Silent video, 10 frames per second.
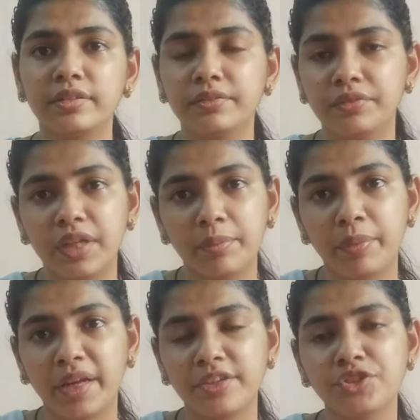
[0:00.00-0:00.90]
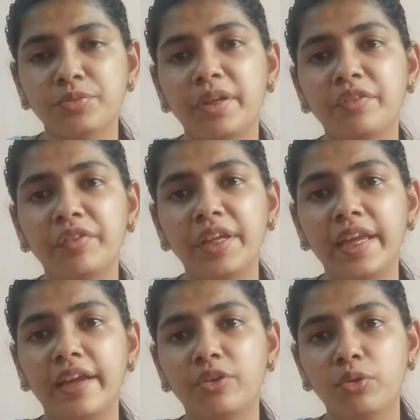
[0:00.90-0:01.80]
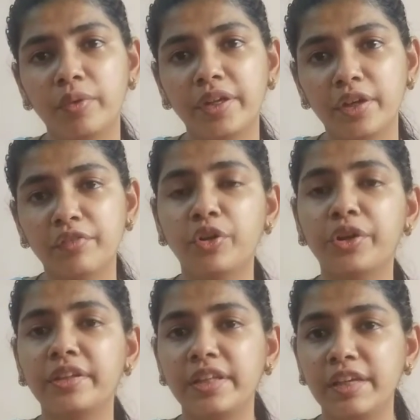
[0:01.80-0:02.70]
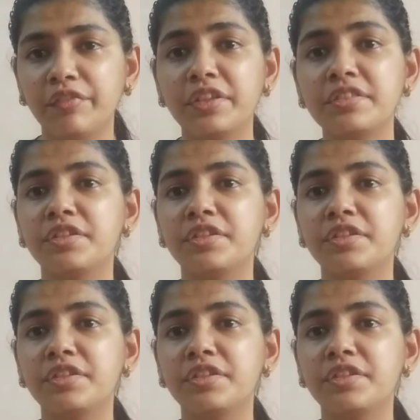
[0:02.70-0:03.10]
the punishment we get over here for a thief is